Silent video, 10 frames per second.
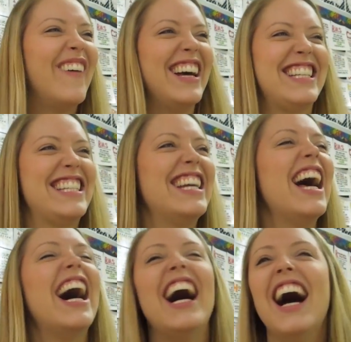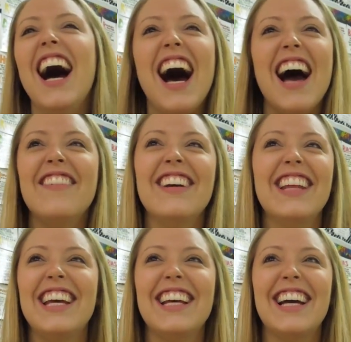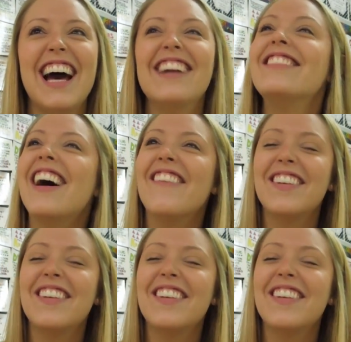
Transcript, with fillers: which I really, I don't know.